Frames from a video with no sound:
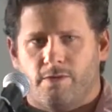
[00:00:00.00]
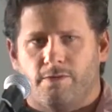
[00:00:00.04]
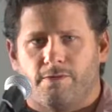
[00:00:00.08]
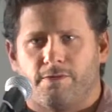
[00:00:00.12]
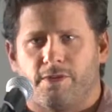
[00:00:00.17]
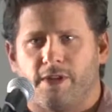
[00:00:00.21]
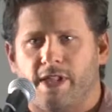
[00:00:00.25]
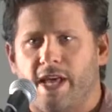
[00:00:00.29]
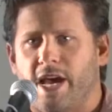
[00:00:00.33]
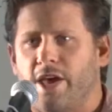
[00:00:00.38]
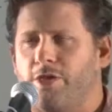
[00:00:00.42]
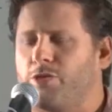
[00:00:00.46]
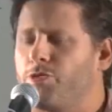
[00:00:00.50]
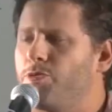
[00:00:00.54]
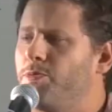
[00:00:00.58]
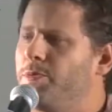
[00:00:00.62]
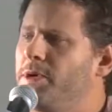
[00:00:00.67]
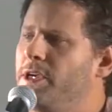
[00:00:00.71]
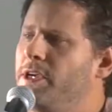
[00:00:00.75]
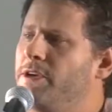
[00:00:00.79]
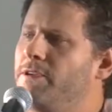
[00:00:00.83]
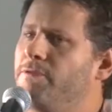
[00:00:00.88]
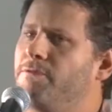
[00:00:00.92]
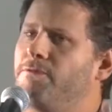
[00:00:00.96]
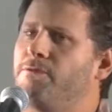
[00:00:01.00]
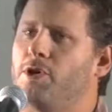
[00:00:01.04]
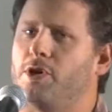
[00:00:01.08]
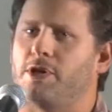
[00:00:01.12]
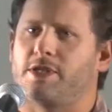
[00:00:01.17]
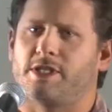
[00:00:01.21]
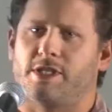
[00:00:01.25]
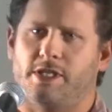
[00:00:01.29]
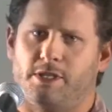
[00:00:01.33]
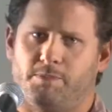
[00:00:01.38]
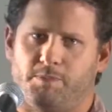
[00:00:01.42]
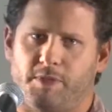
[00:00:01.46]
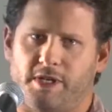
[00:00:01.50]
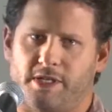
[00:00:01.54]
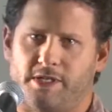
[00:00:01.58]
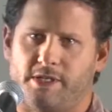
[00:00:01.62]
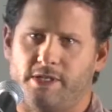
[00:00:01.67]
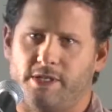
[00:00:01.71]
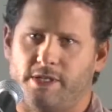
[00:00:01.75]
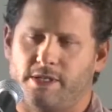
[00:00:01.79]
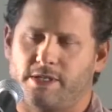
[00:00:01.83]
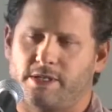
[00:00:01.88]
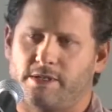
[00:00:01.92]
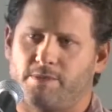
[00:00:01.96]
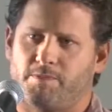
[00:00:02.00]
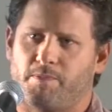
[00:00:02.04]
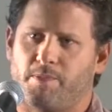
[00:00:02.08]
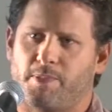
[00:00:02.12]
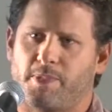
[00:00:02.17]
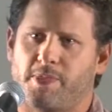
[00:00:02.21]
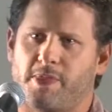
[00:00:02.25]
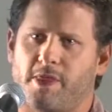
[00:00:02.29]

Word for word: Philanthropy versus business.